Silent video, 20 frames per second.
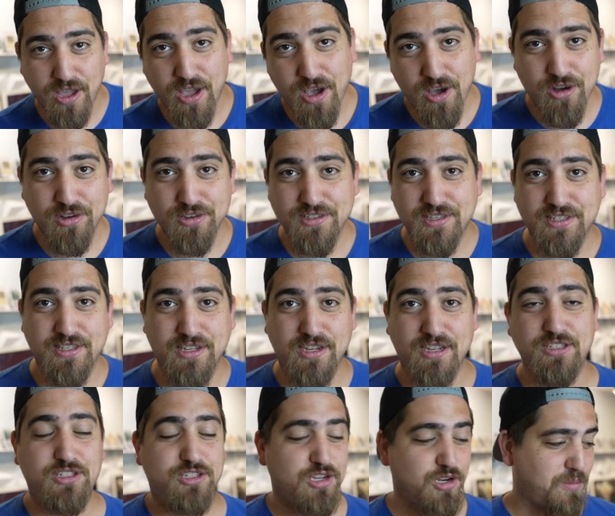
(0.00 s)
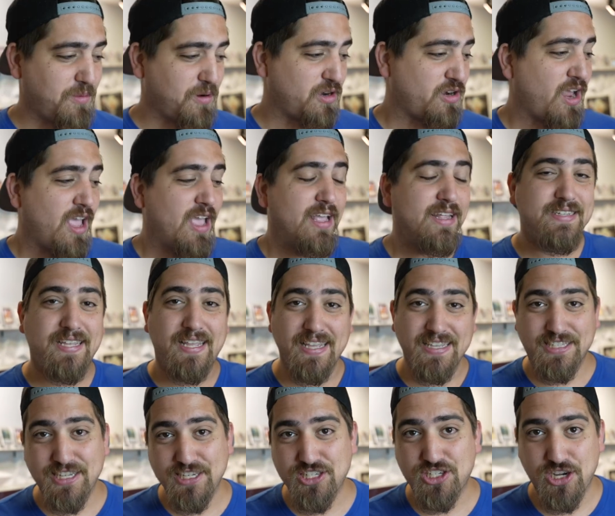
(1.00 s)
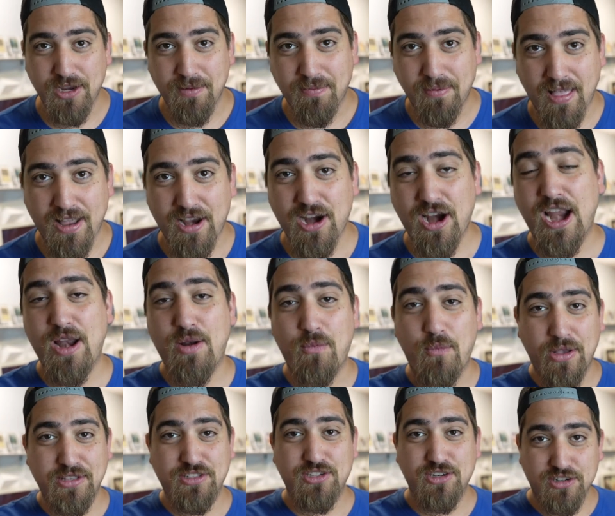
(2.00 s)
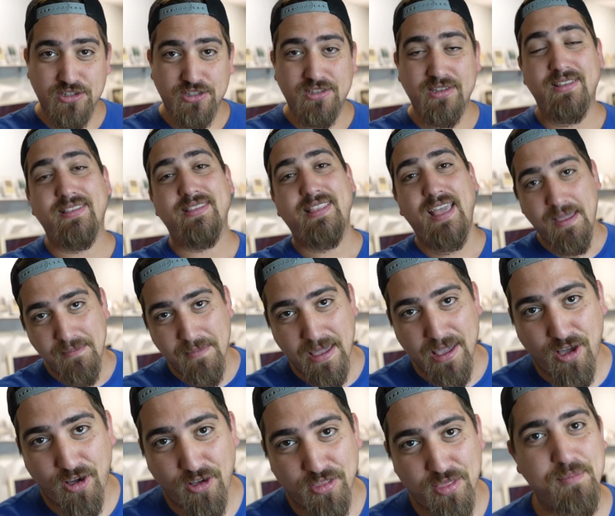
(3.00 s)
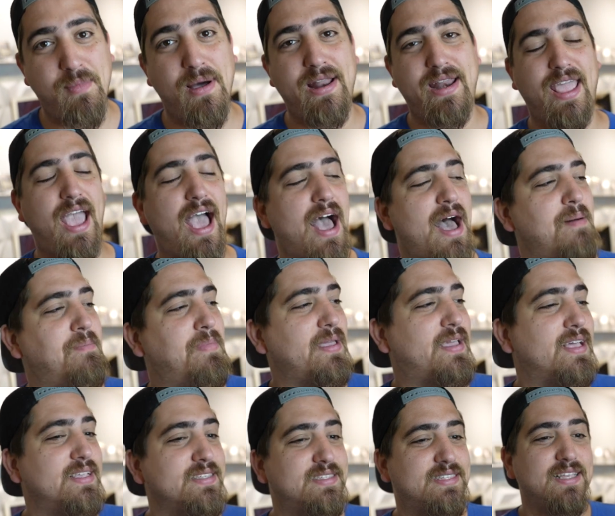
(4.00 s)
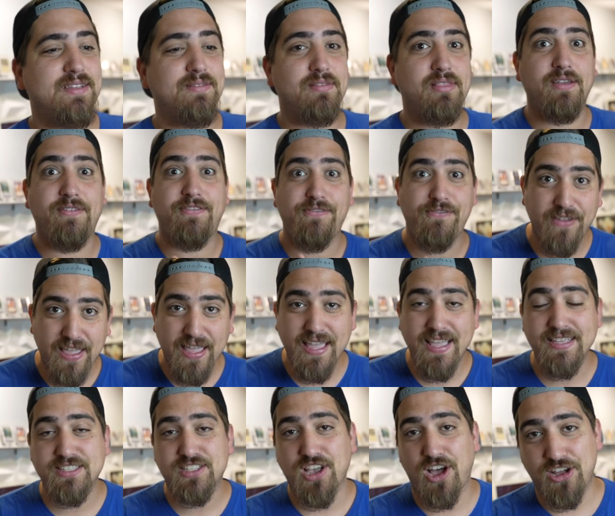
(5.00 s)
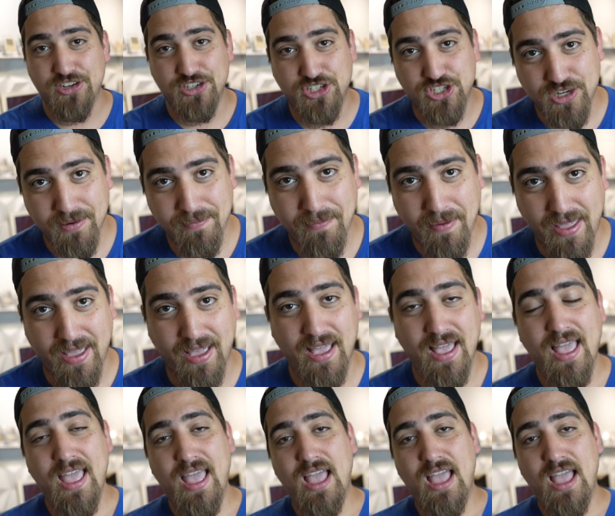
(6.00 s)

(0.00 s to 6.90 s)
get hosed as a consumer. TCG Player and Wizards, they make all the money because the fees on shipping,